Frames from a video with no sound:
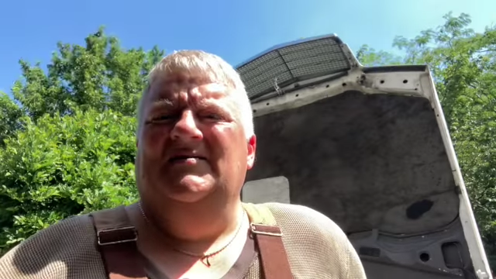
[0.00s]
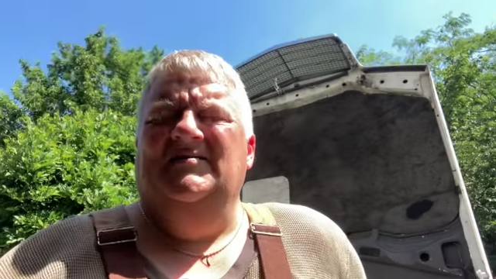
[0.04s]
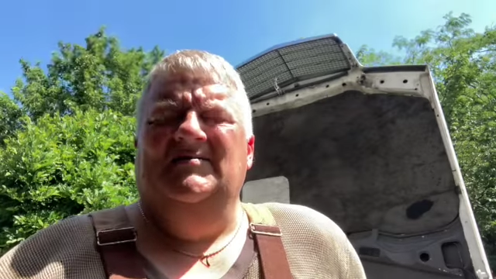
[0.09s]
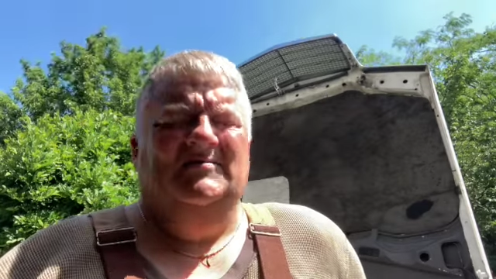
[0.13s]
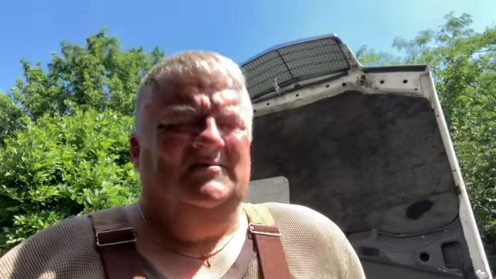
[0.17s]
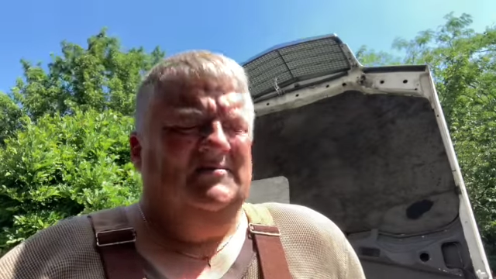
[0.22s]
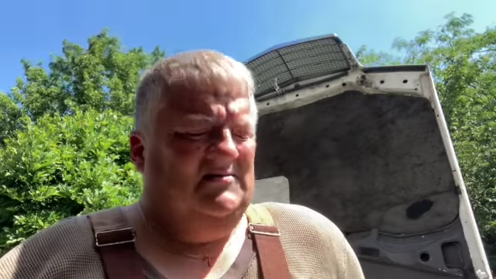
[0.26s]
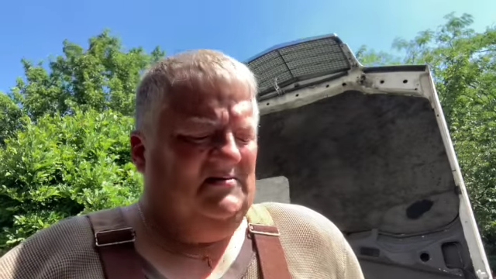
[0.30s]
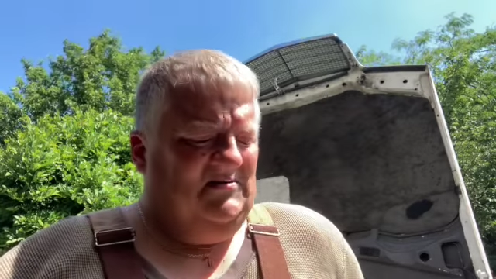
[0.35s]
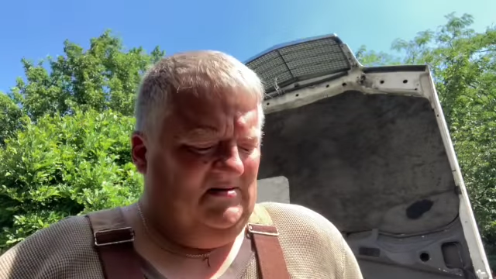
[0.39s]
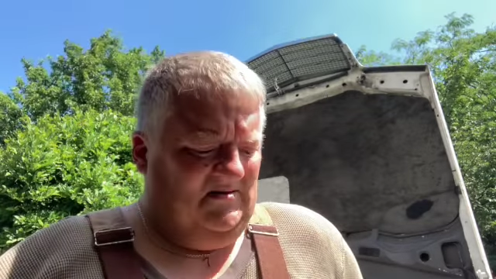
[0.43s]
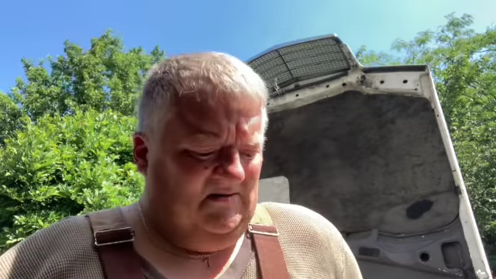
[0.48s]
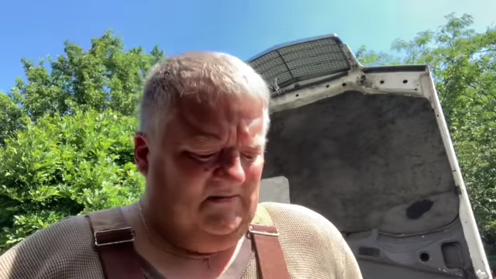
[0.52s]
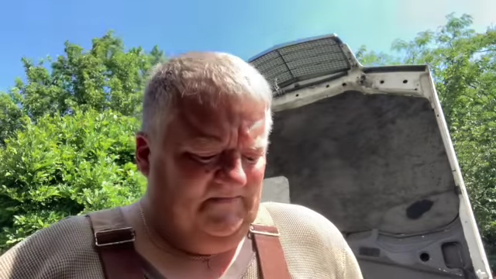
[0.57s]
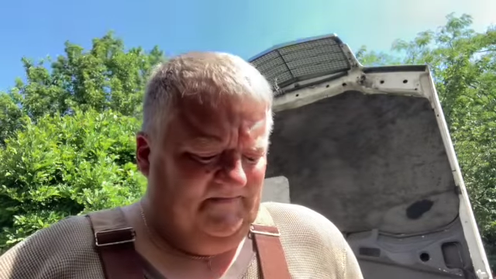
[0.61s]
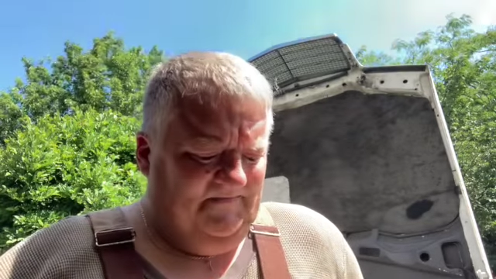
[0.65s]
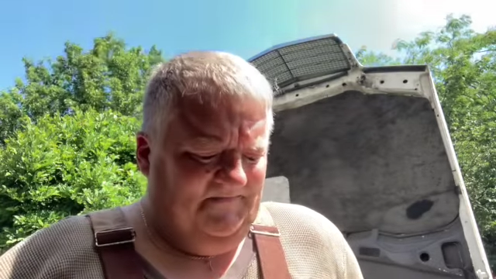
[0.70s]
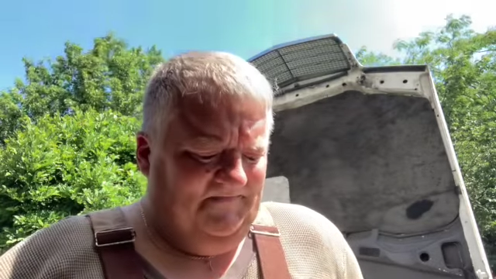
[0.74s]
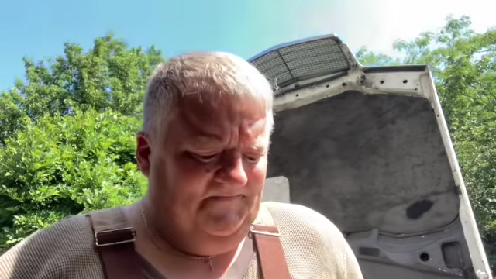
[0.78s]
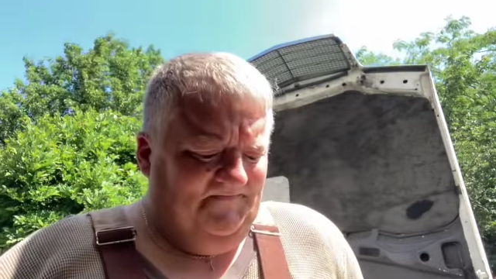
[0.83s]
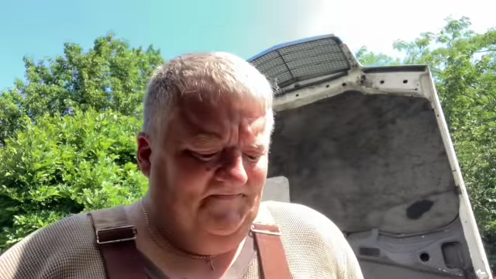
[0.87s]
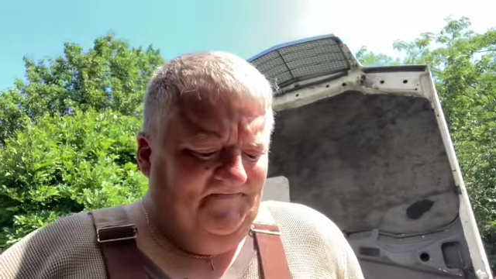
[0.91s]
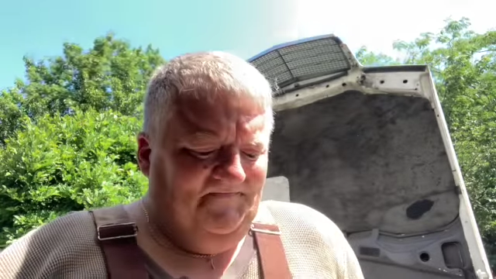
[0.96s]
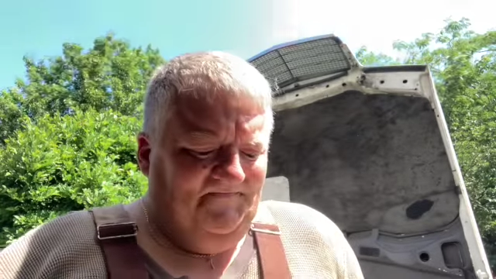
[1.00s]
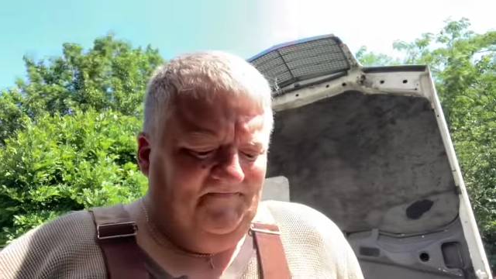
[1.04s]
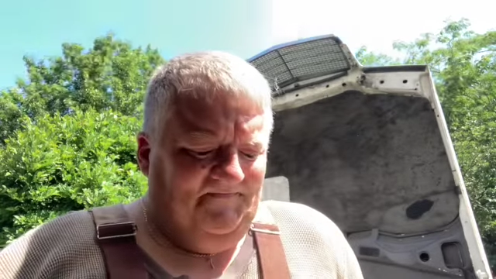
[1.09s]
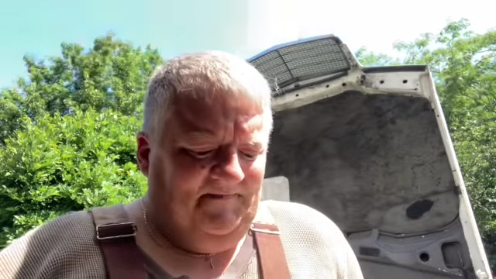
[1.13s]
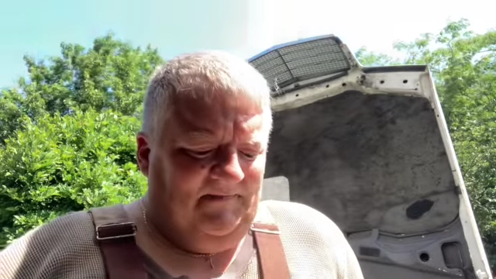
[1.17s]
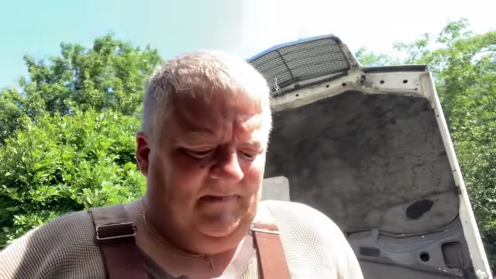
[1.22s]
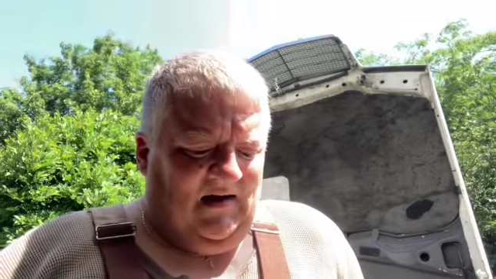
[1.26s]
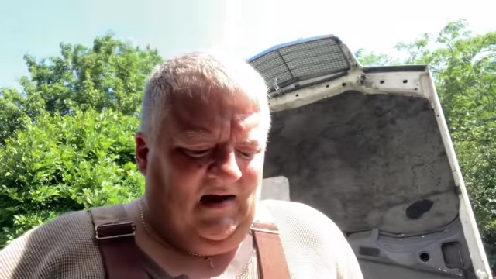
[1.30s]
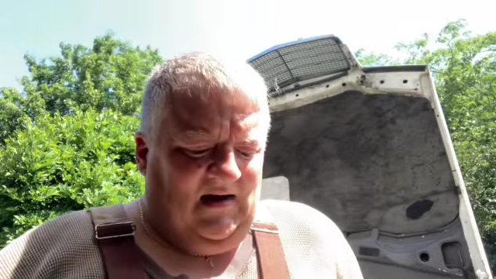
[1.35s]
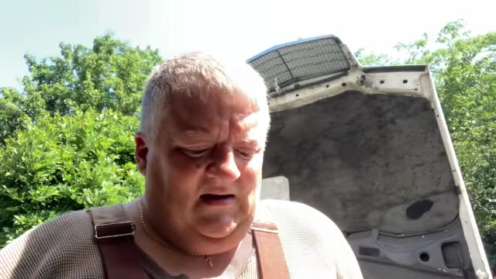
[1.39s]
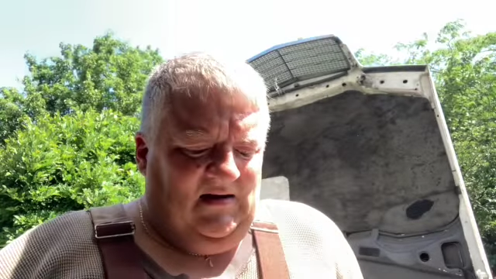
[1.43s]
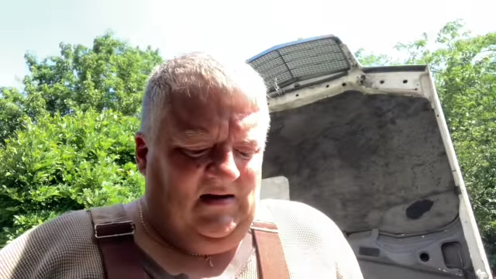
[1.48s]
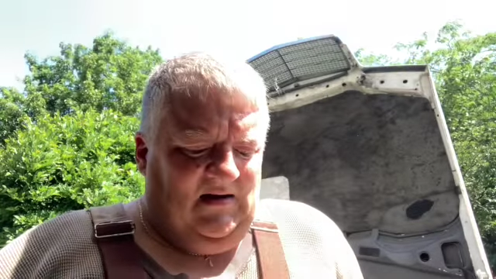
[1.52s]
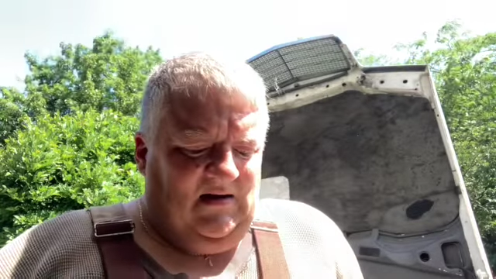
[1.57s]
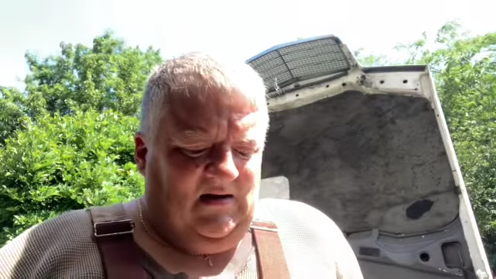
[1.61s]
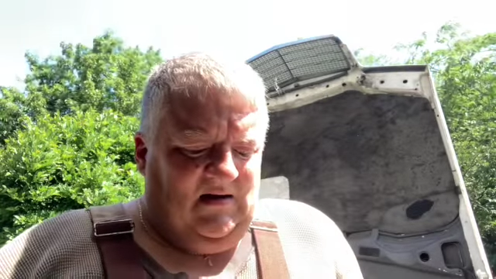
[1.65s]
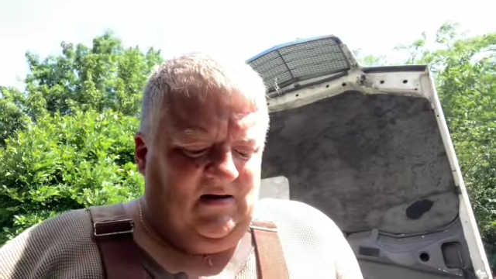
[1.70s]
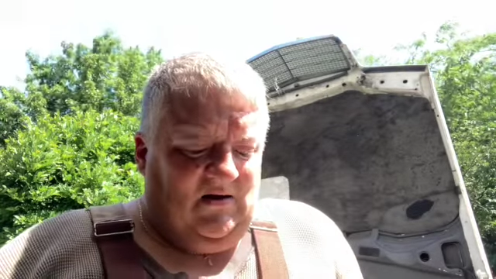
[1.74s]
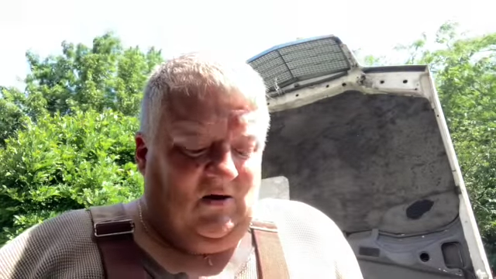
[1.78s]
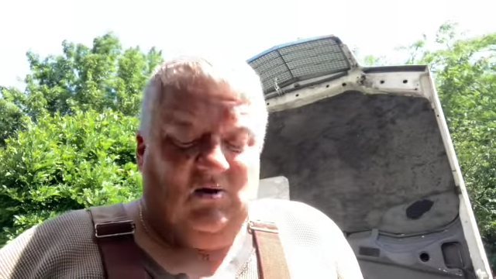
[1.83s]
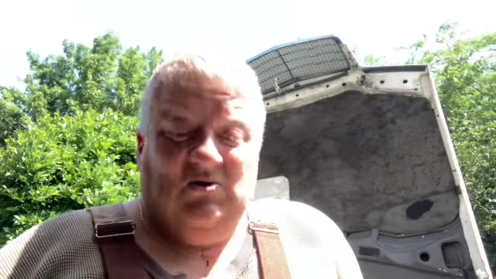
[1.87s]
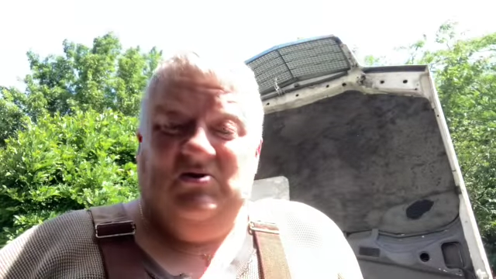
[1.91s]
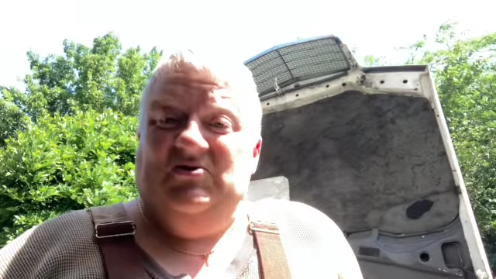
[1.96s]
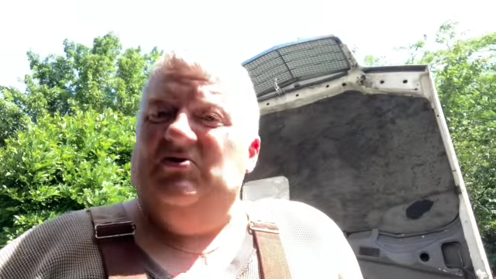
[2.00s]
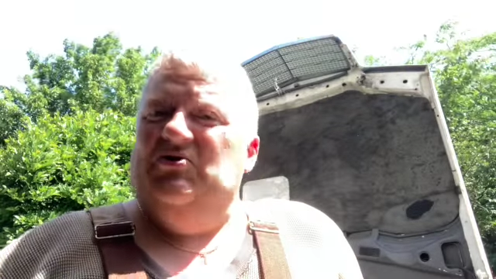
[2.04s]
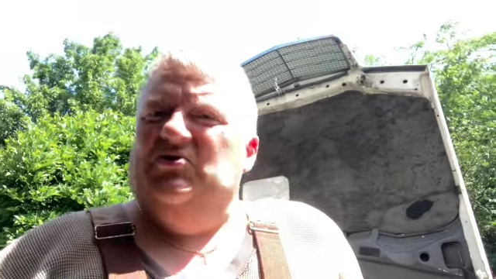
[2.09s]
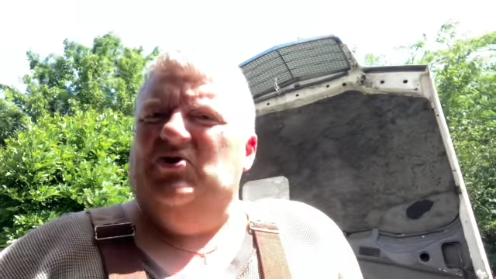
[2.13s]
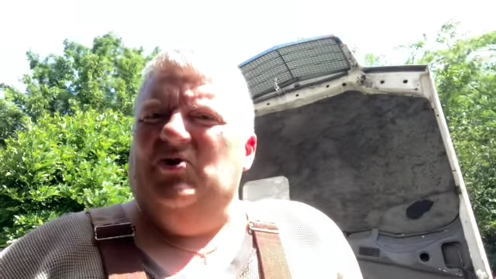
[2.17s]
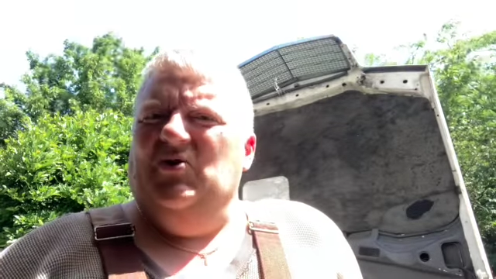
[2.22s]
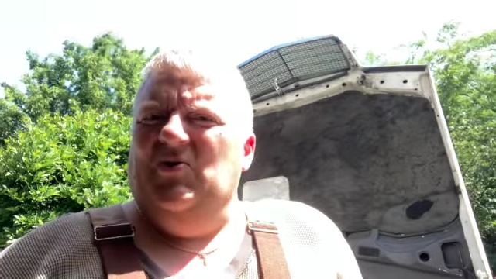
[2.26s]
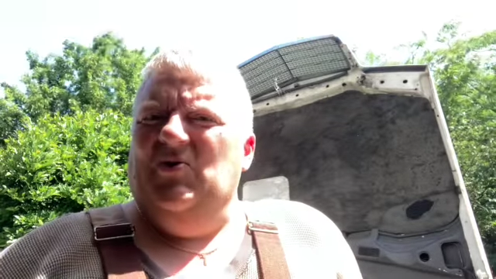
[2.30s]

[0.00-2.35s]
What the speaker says: So goes to show